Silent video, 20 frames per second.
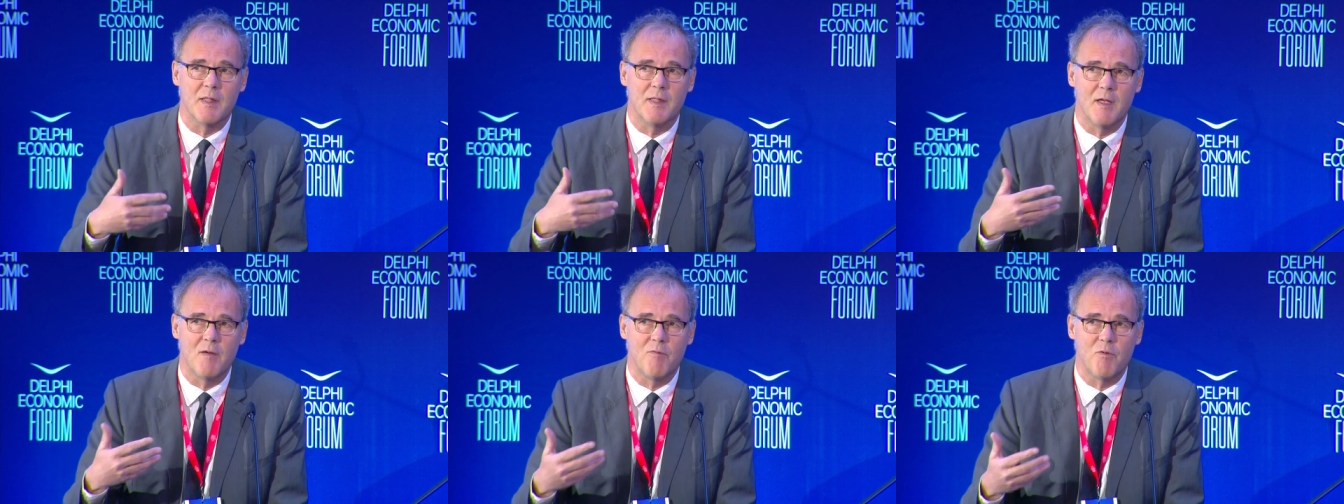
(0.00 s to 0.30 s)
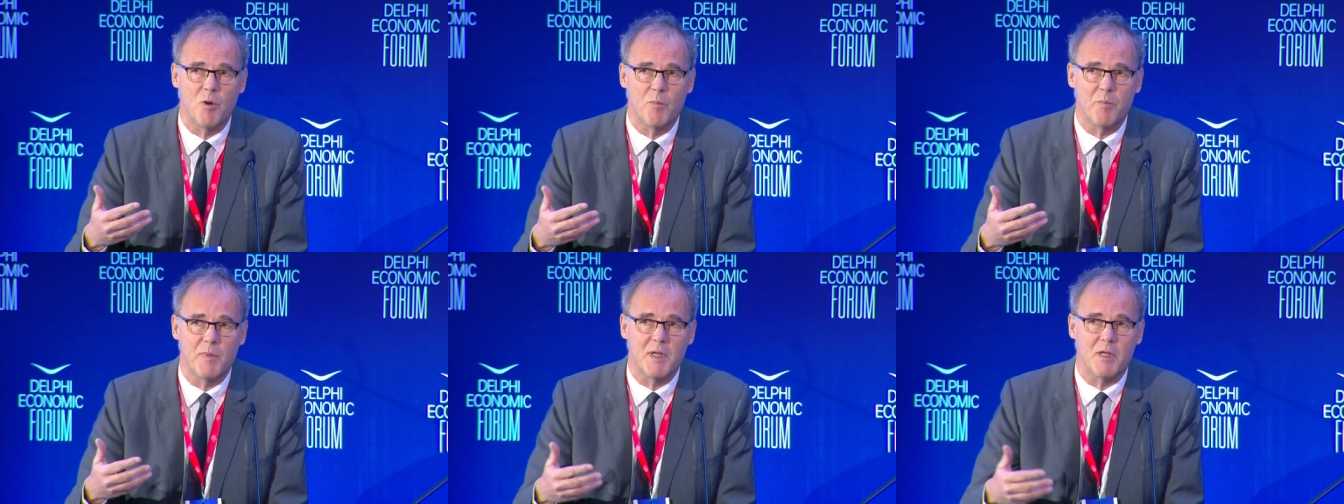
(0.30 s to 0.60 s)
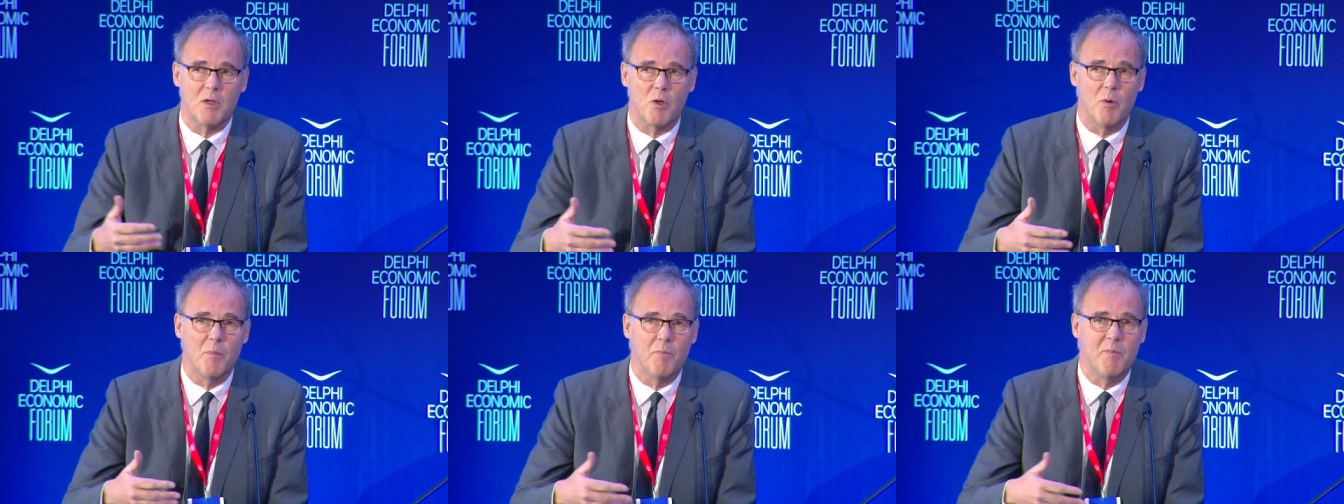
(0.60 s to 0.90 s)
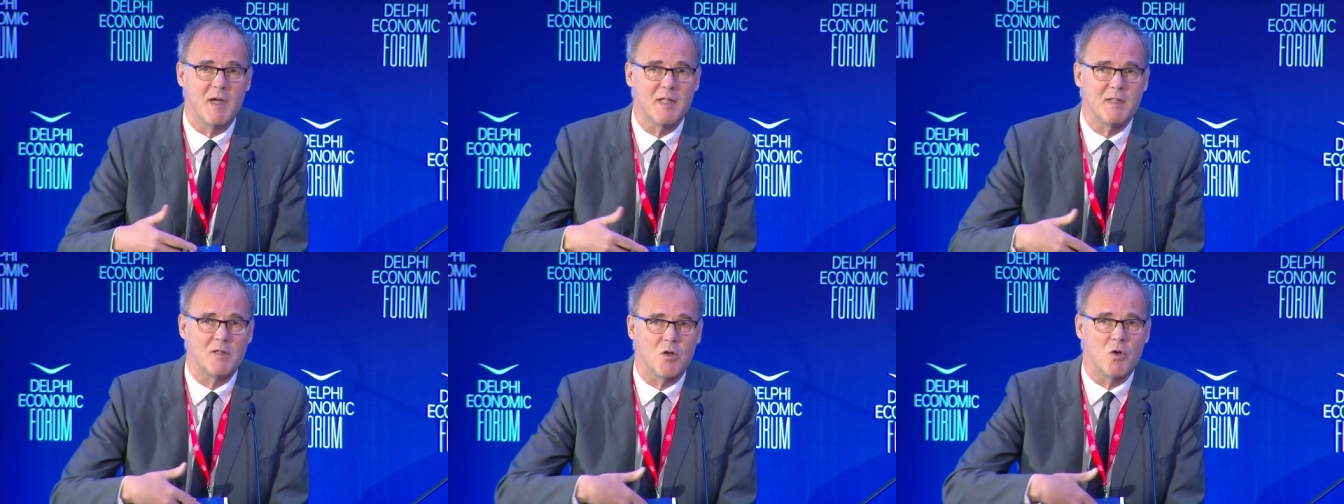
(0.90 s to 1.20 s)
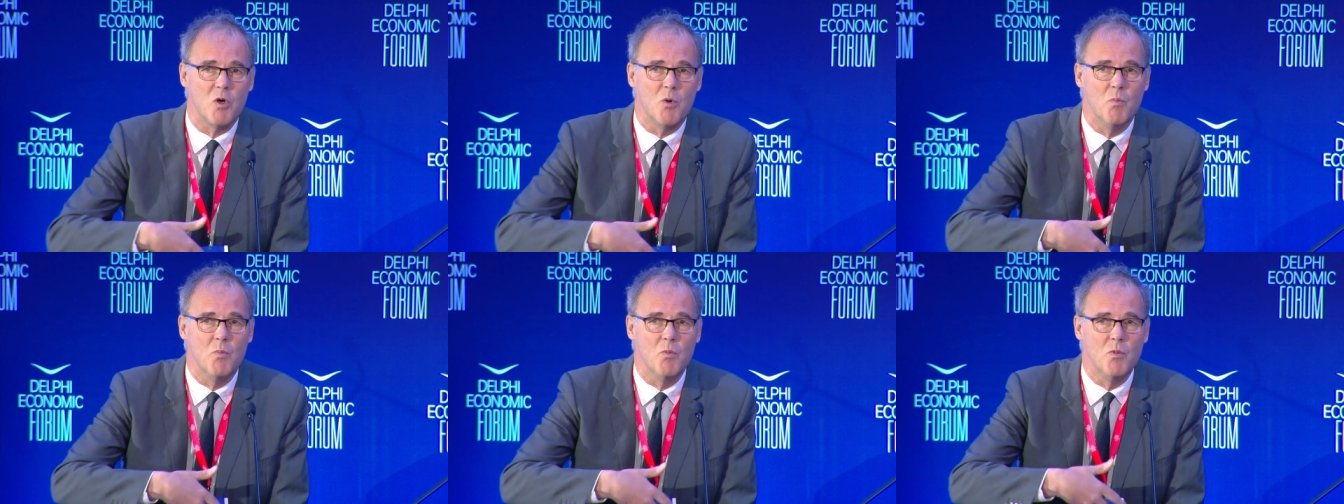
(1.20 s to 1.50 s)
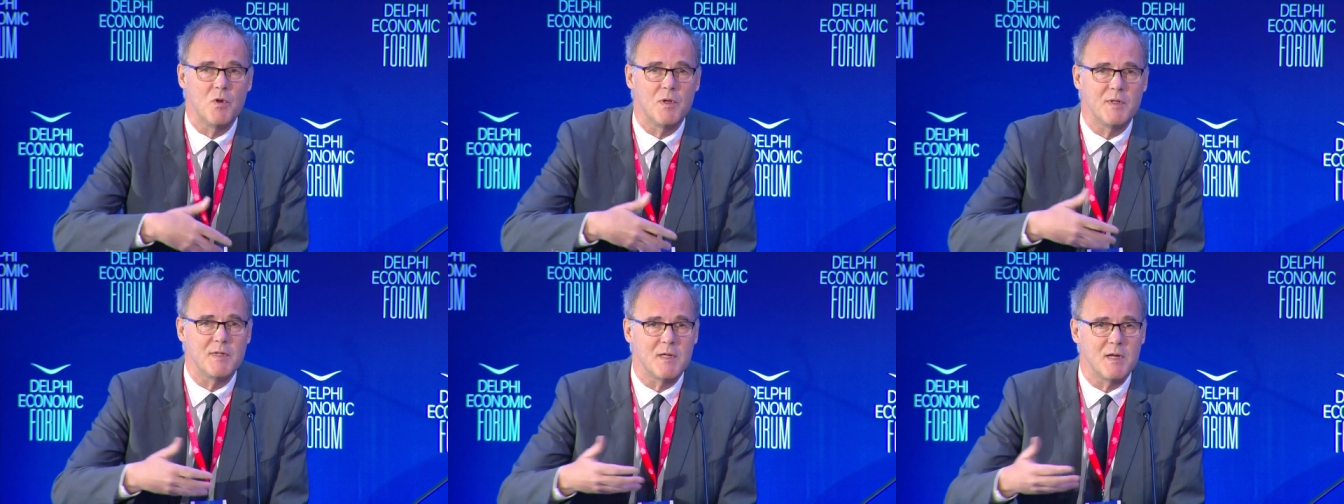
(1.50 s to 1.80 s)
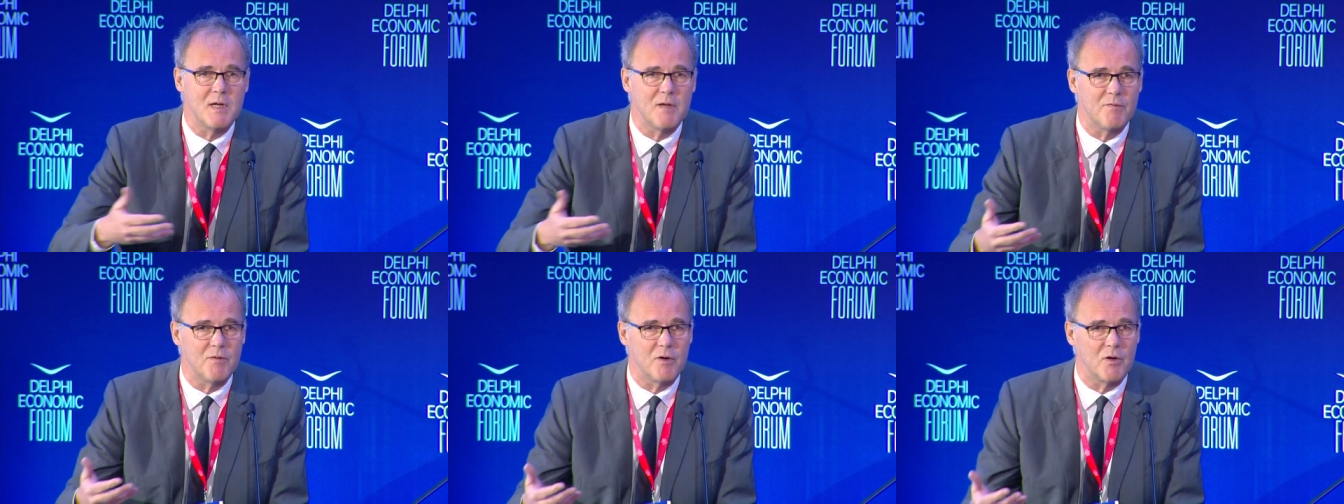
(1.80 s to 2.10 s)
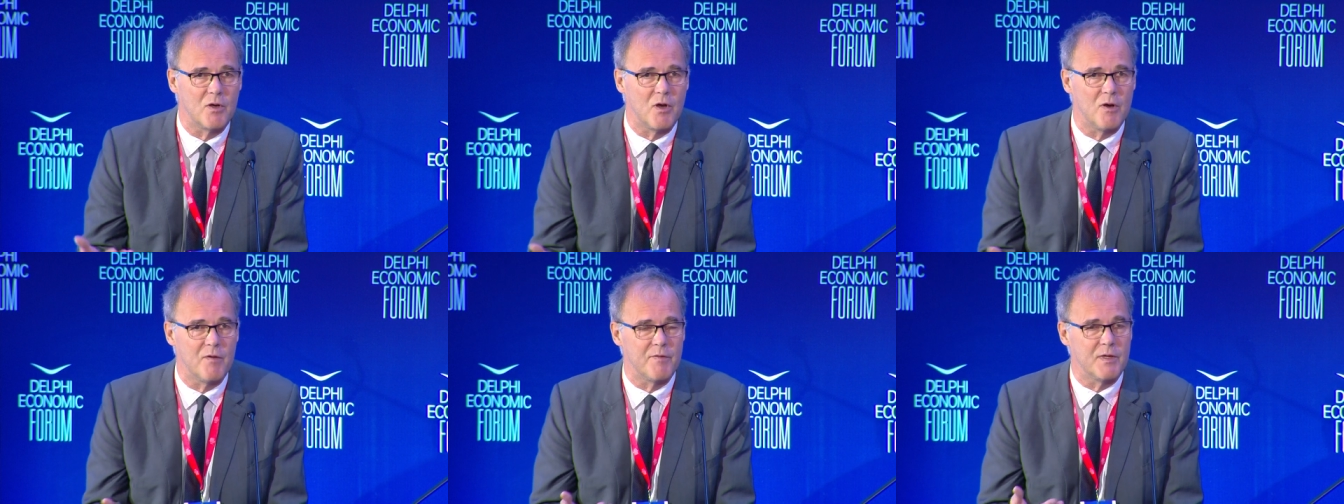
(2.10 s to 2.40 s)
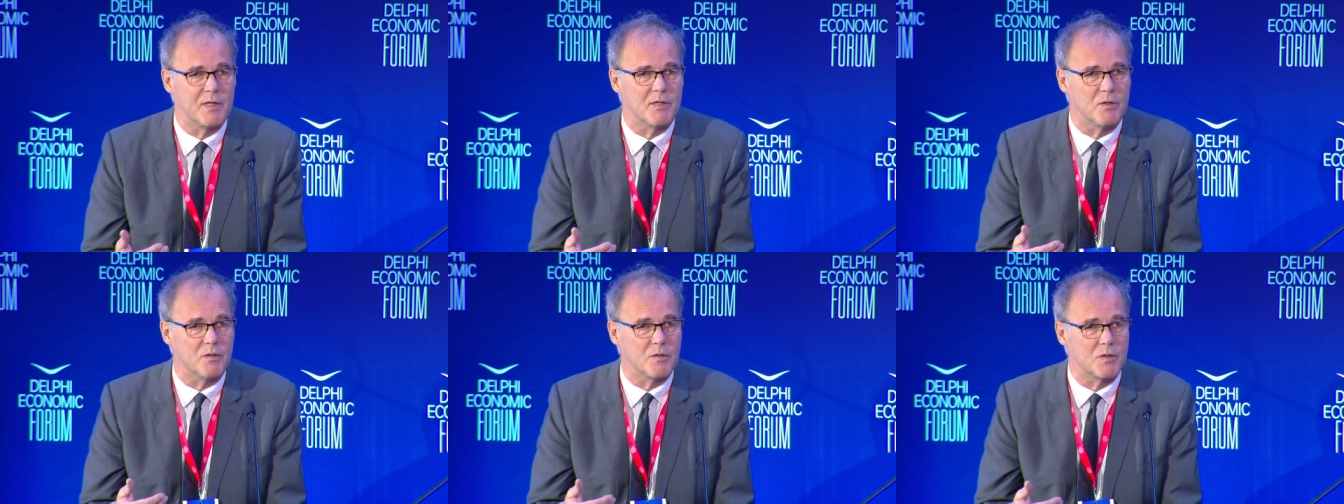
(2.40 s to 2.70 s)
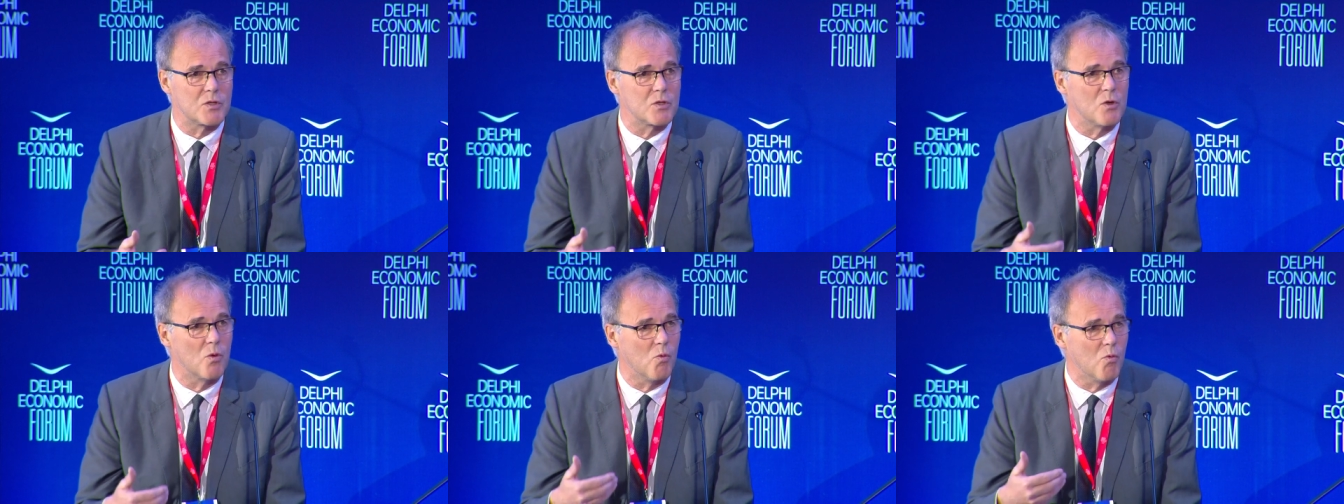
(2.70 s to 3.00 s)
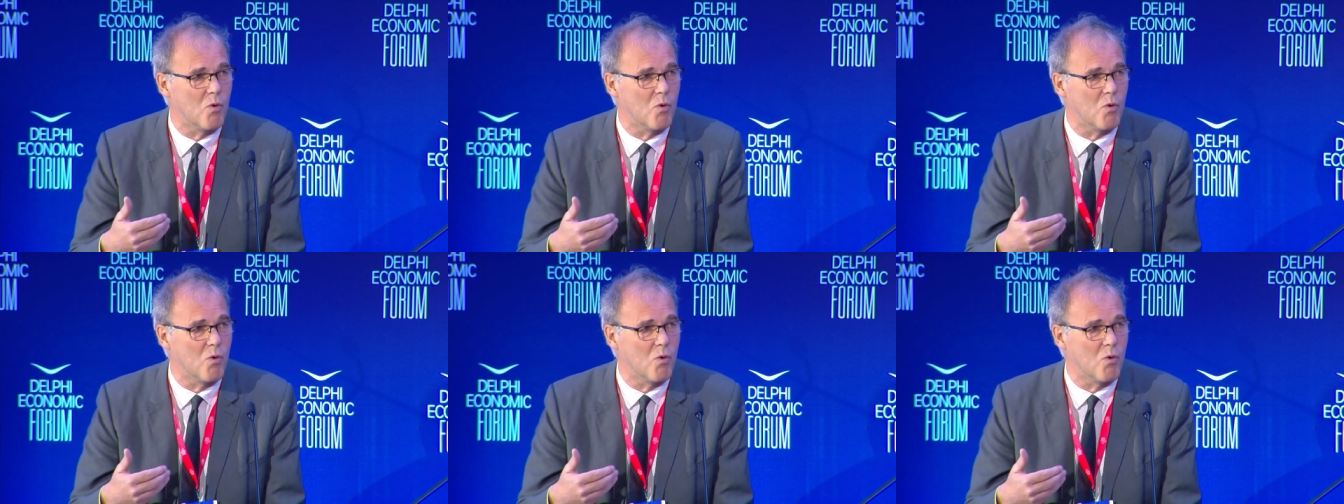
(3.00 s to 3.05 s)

developing a better multi-level governance,